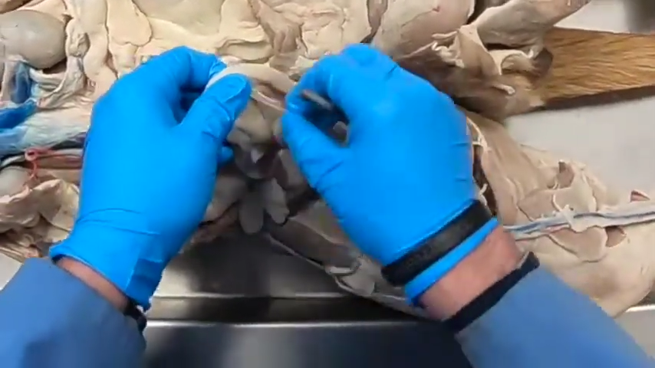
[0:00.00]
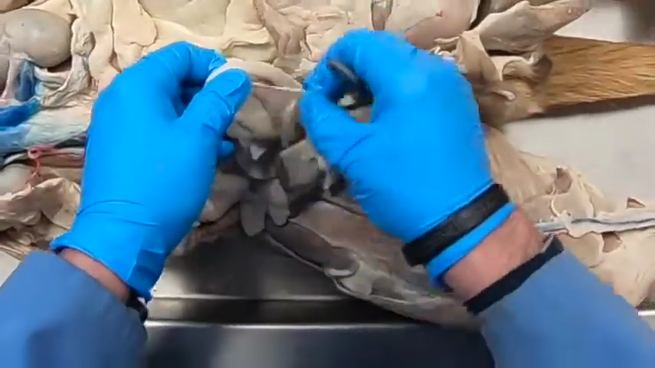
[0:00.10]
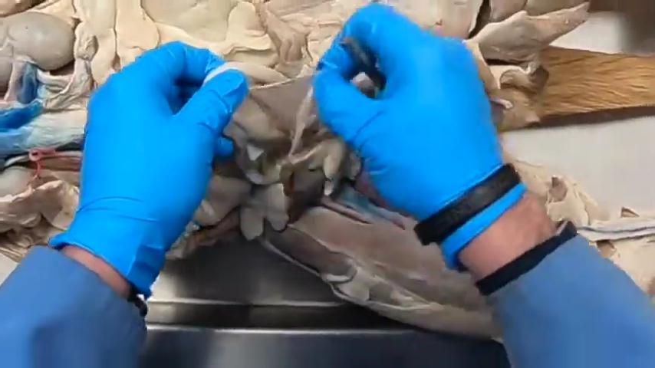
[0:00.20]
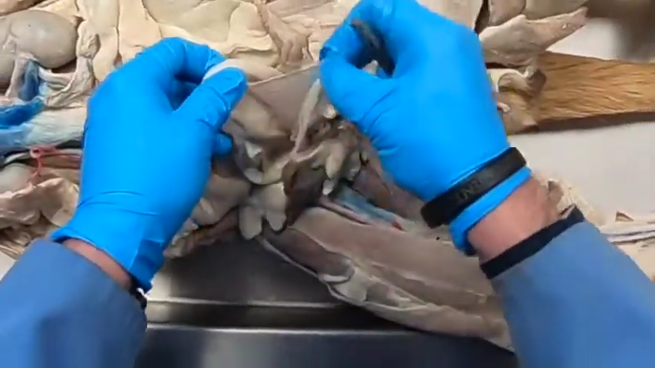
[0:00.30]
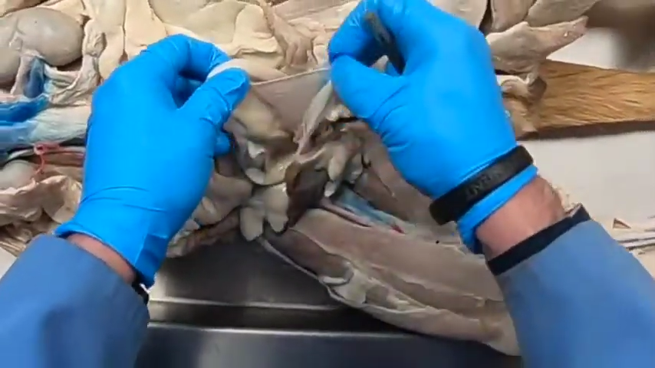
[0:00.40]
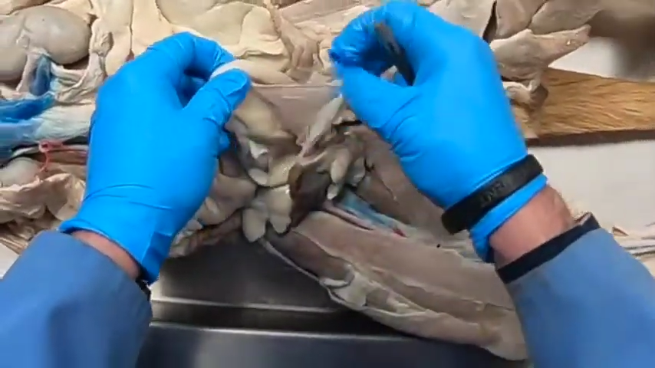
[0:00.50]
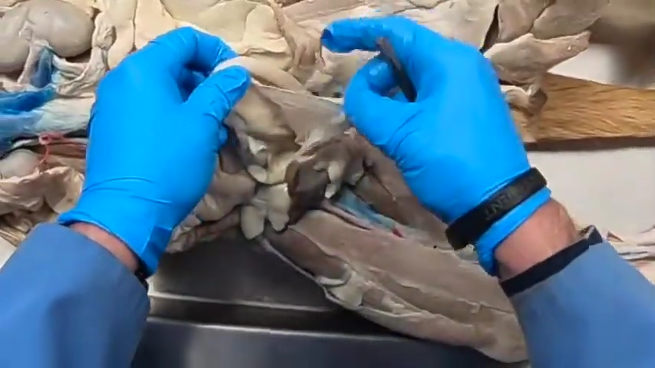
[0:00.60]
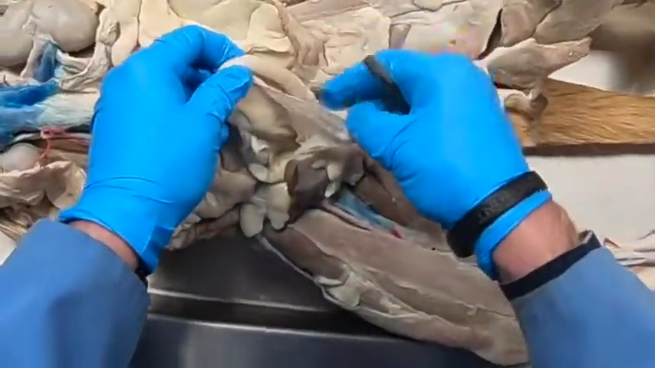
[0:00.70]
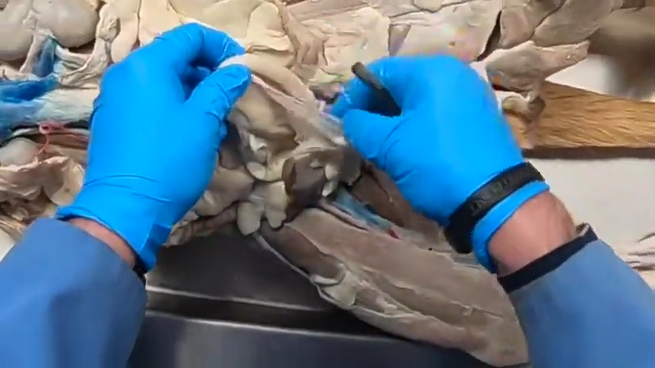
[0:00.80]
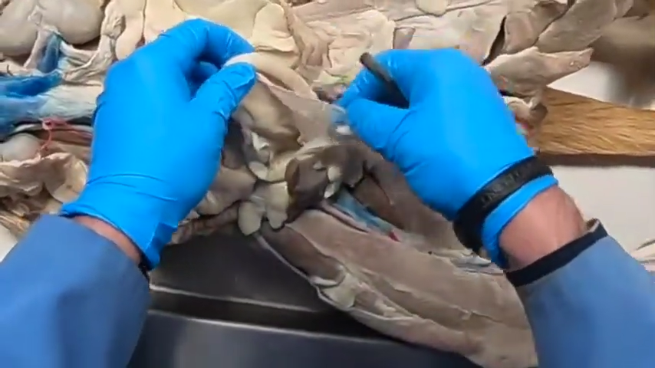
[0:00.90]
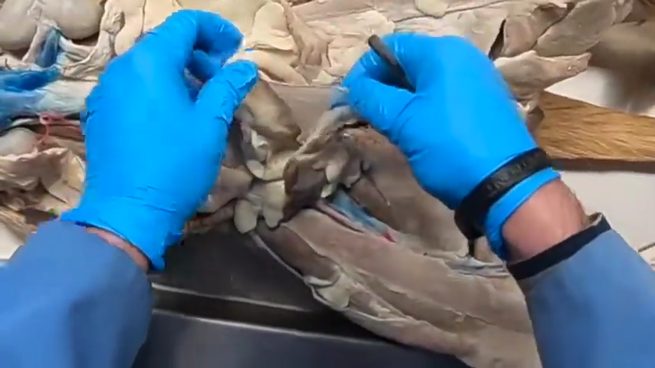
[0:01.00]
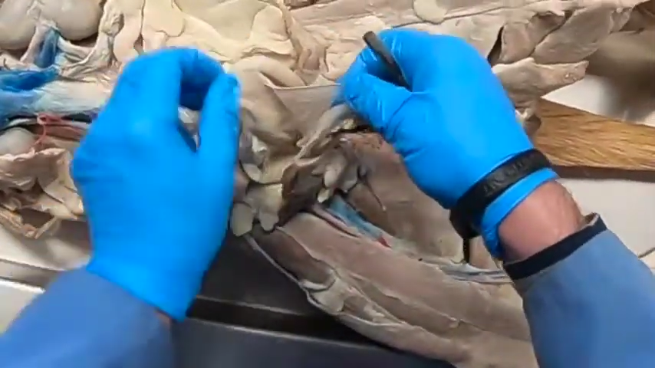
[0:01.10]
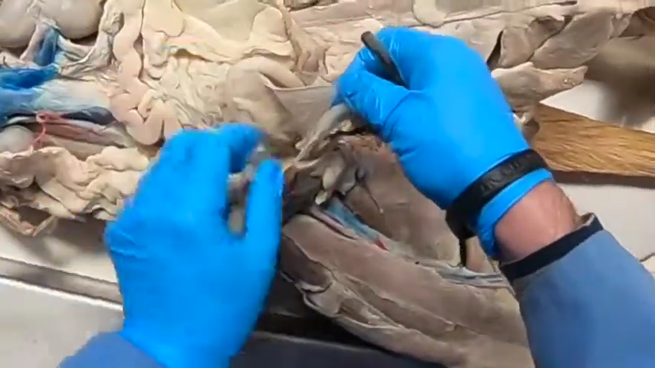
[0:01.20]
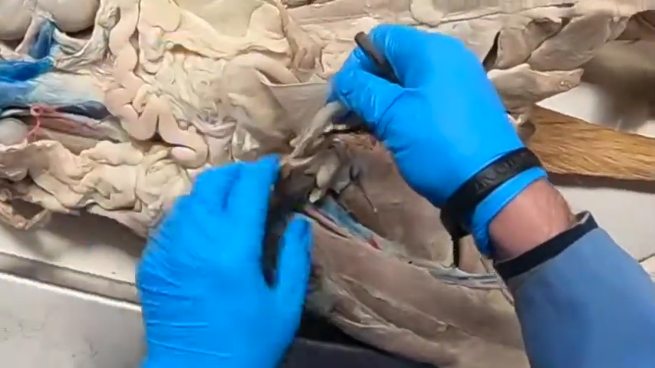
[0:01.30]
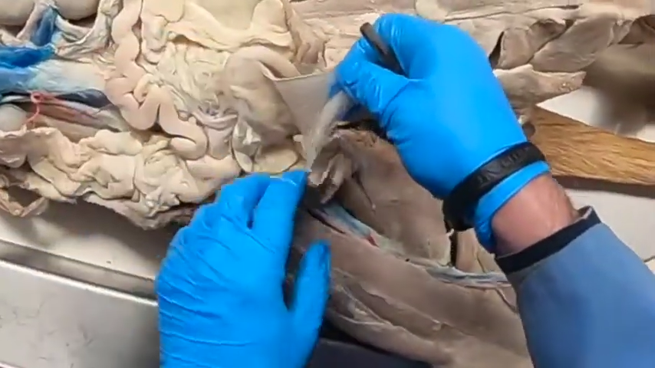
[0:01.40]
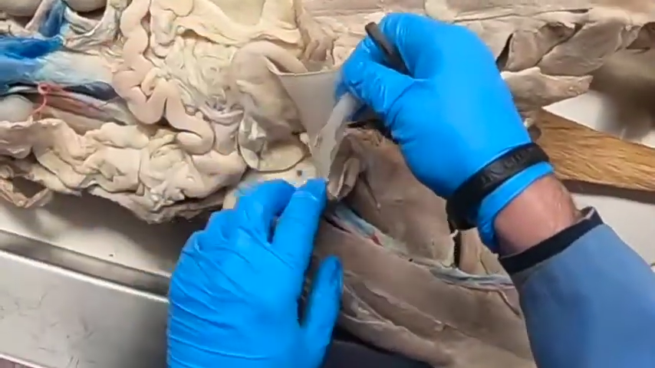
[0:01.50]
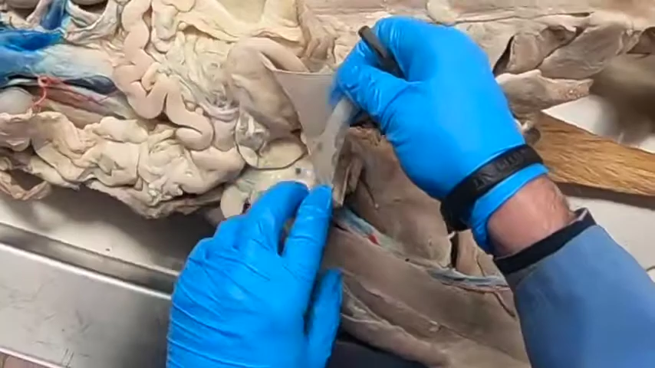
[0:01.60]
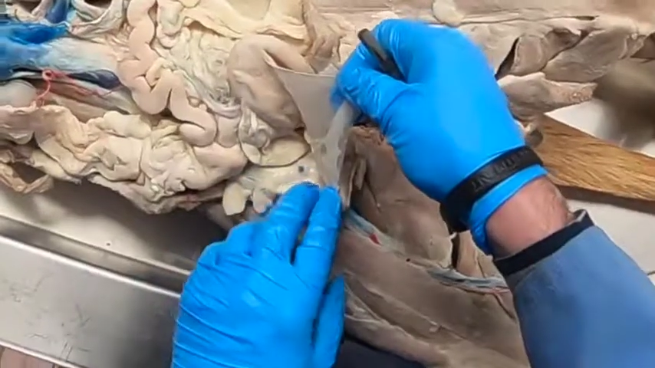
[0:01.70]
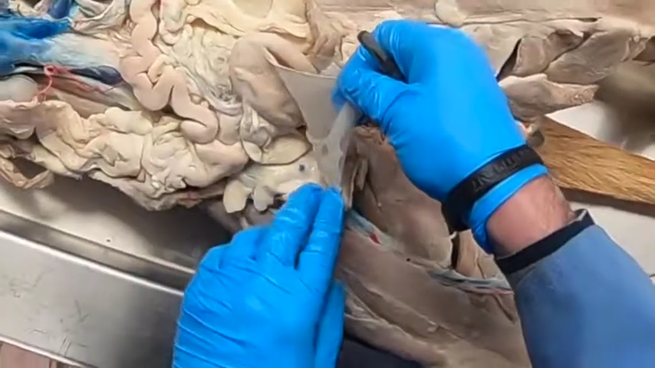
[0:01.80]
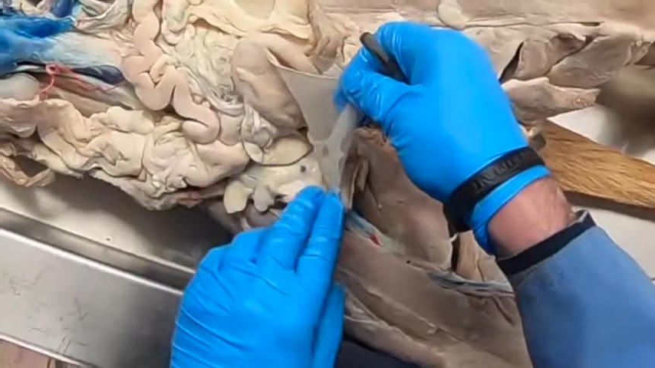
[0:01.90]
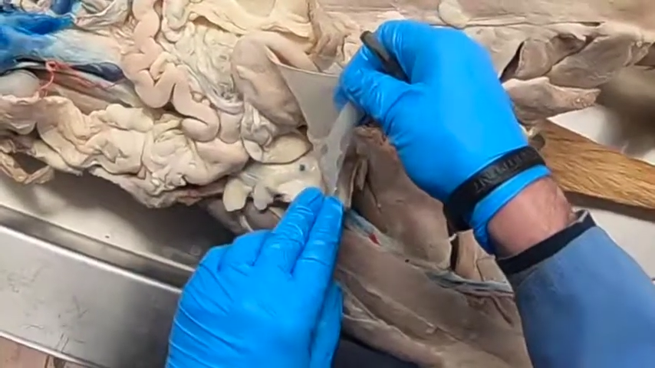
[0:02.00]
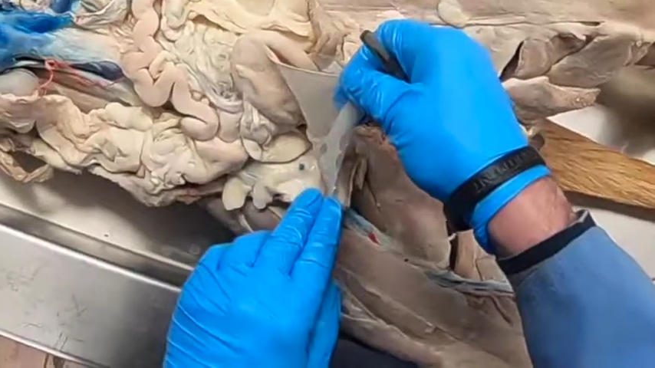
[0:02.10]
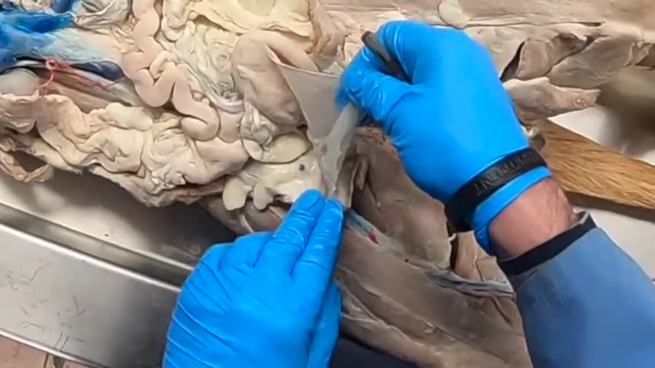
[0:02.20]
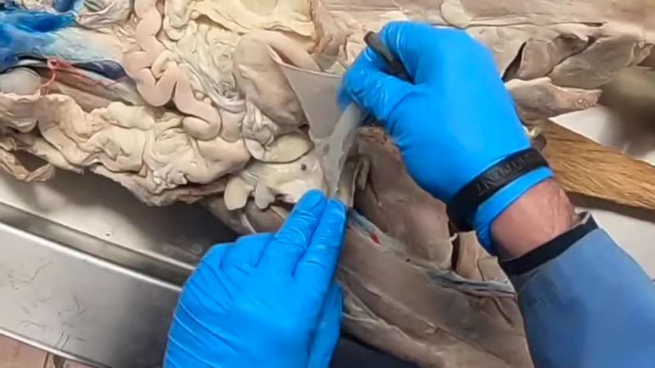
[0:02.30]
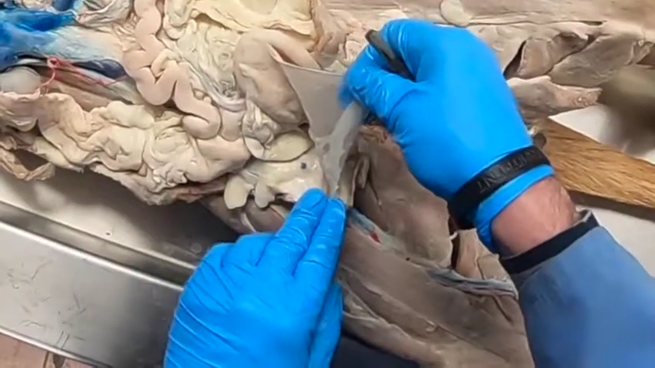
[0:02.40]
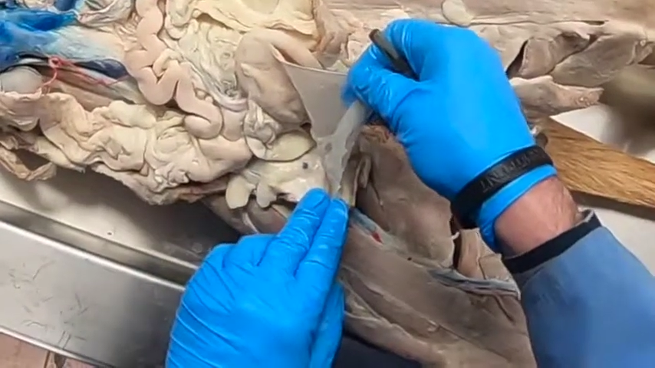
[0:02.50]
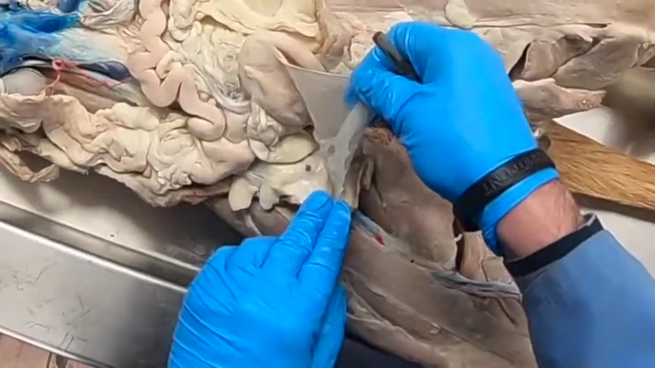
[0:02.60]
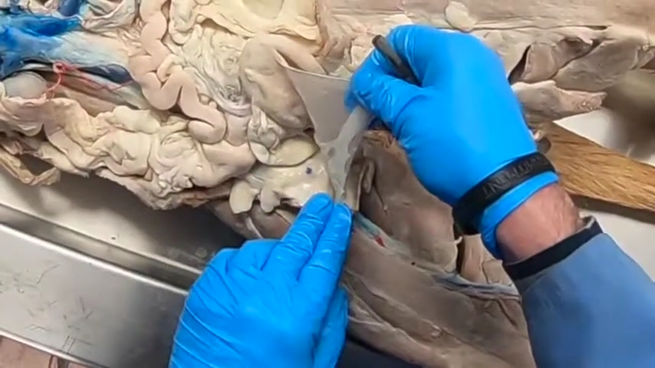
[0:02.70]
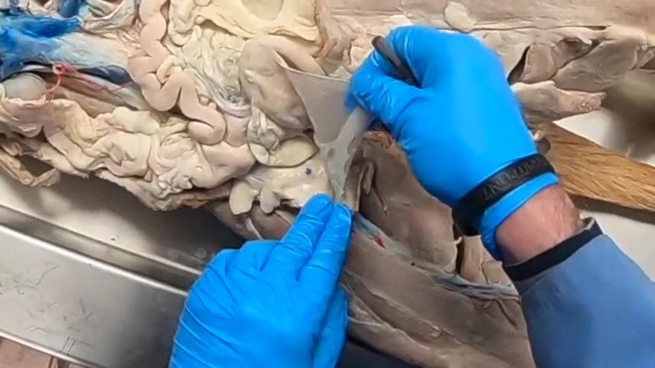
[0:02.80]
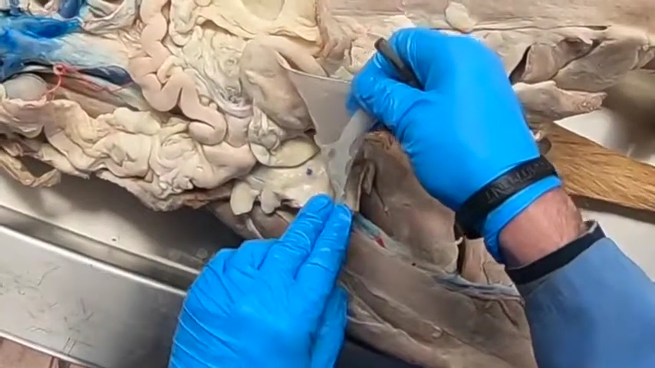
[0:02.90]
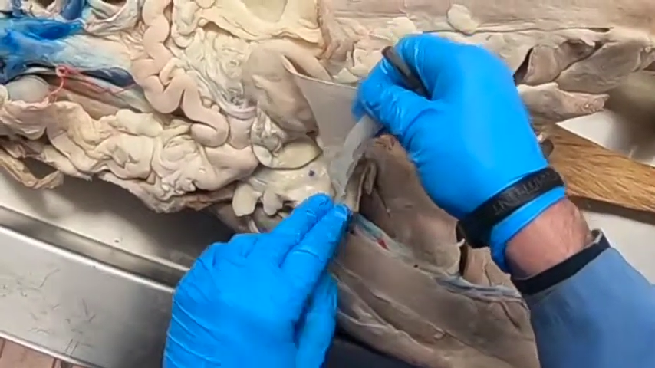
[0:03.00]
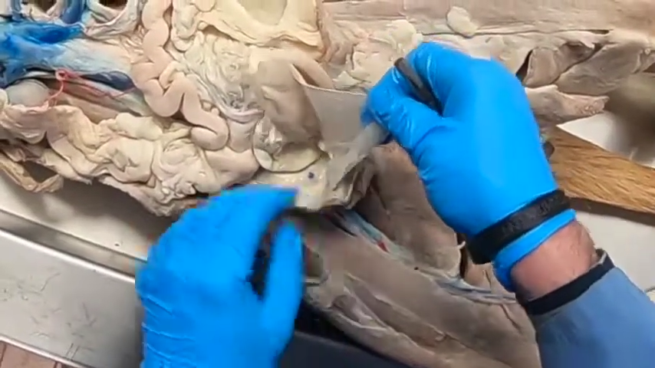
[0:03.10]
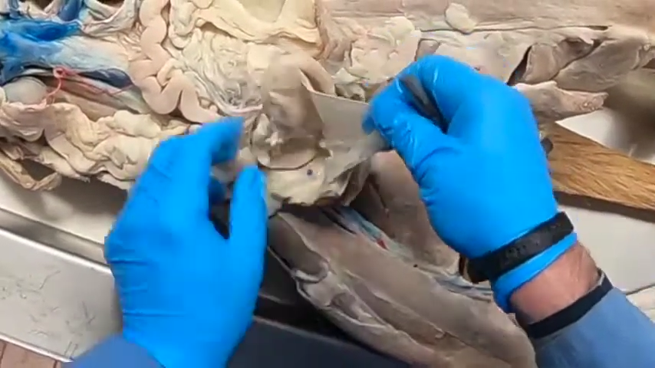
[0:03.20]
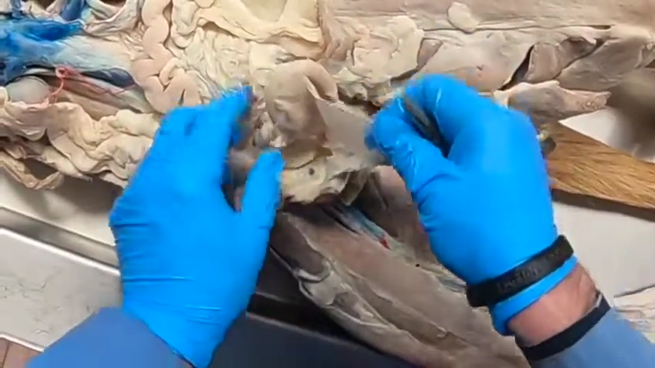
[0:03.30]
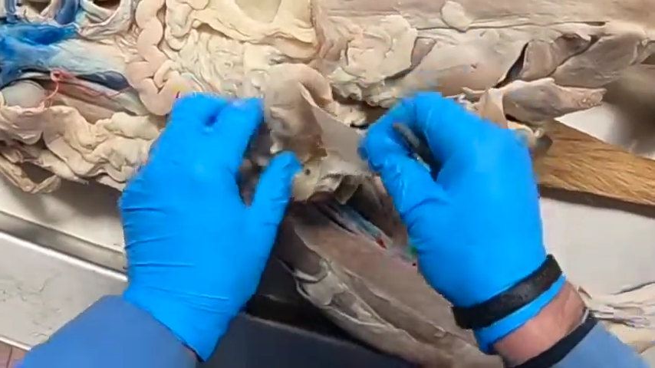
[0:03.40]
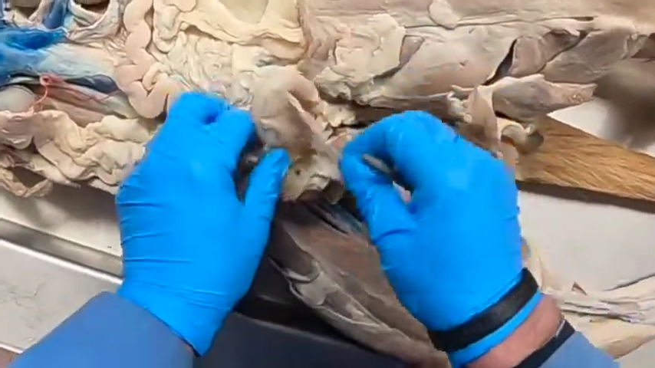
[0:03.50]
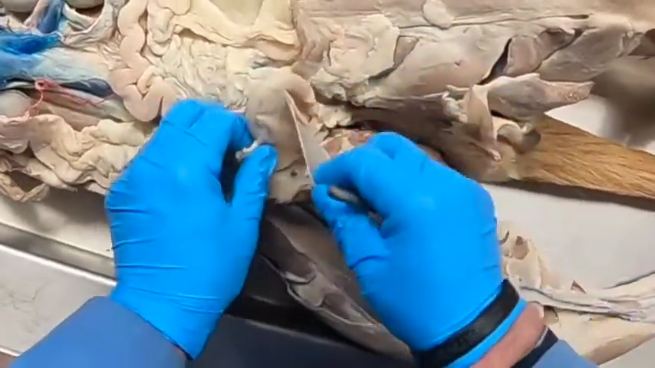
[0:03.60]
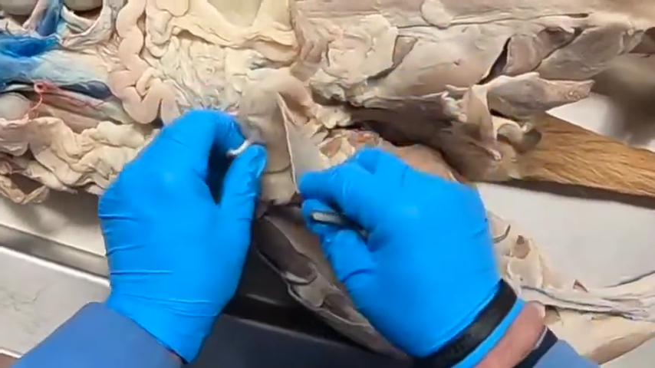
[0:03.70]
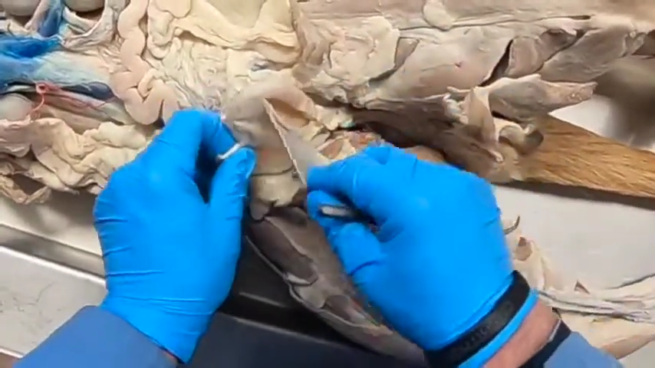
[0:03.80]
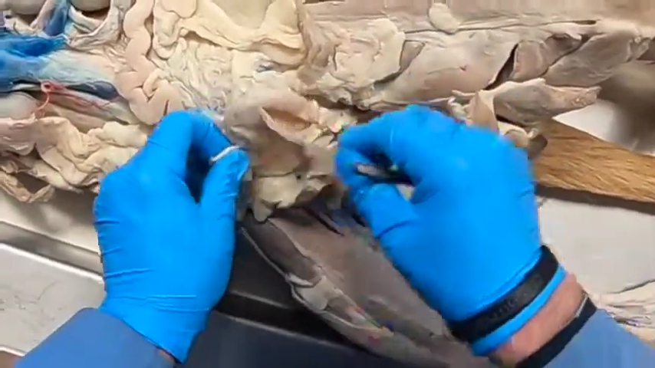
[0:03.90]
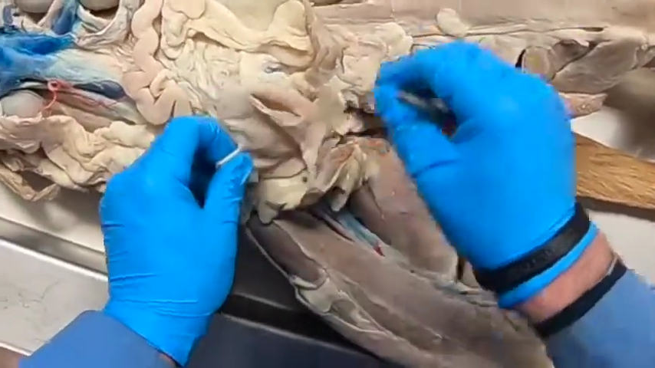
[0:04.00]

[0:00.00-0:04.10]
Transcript: (no speaker visible)